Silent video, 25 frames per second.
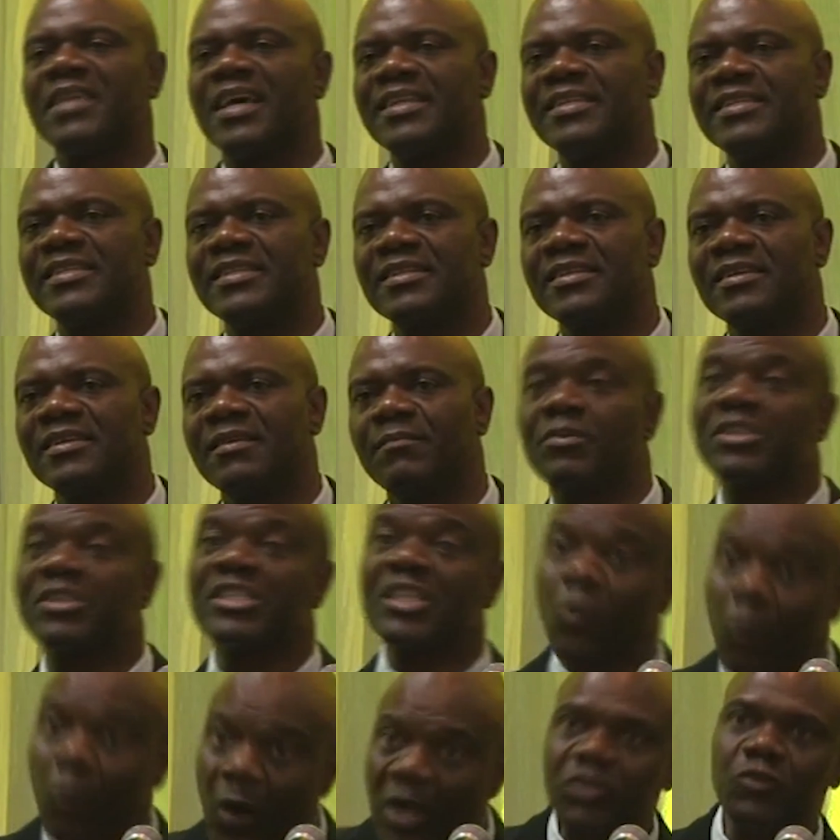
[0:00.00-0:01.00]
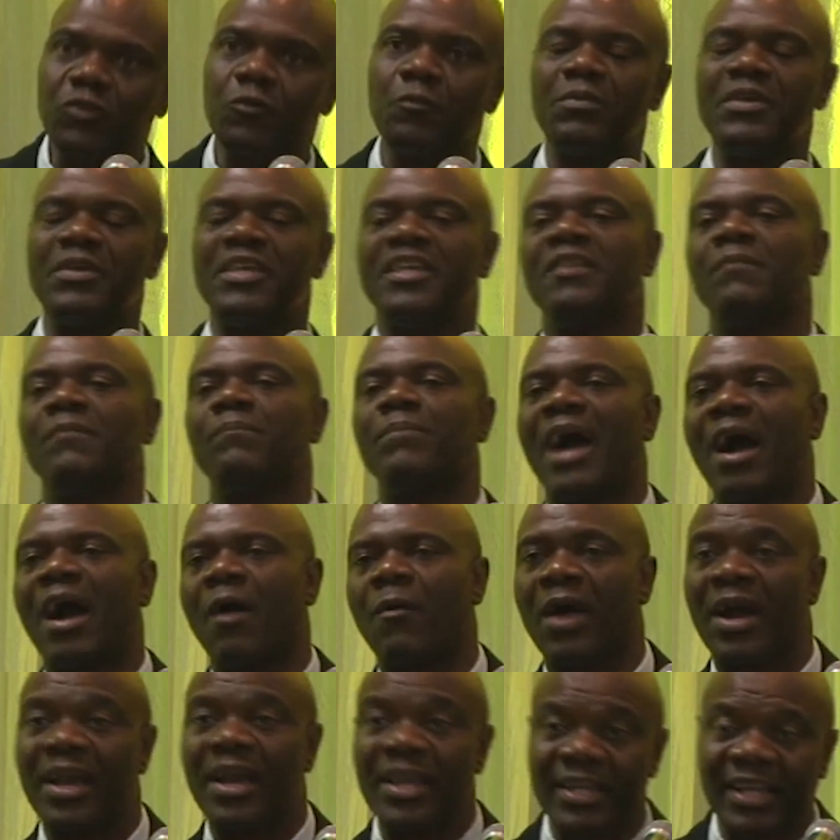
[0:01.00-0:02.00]
that, because they want to be in
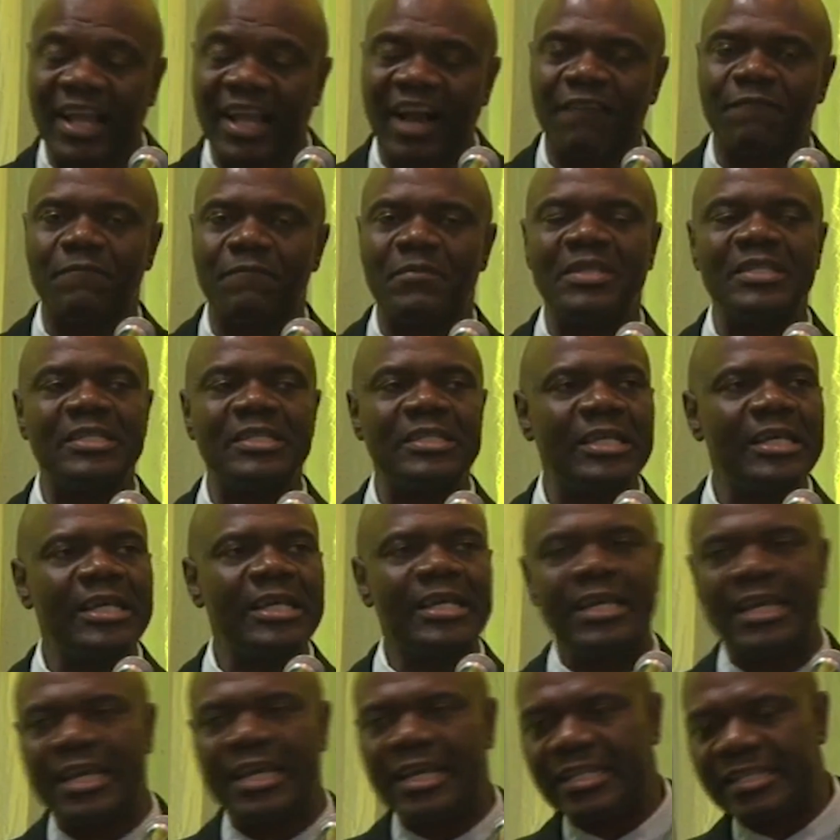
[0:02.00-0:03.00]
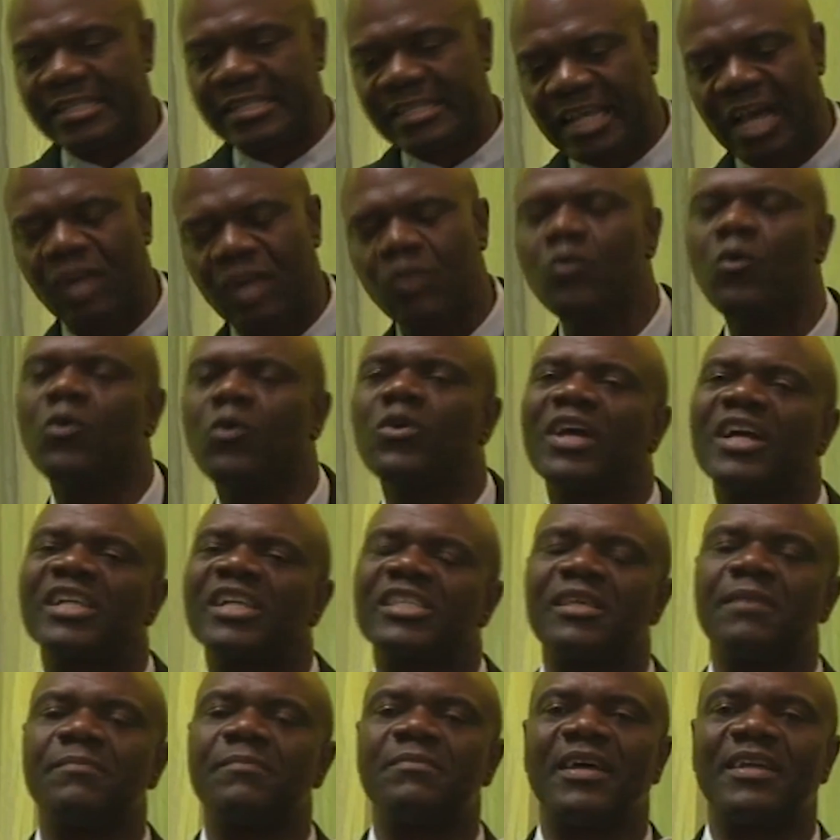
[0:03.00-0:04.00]
power in government, and ZANU won't
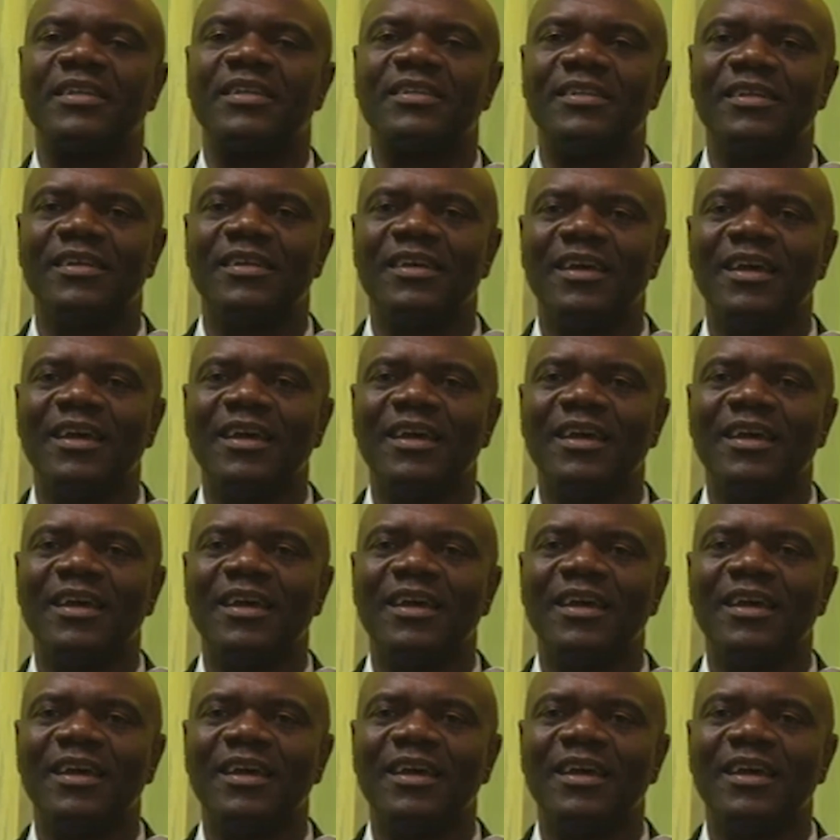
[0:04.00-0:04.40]
accept that.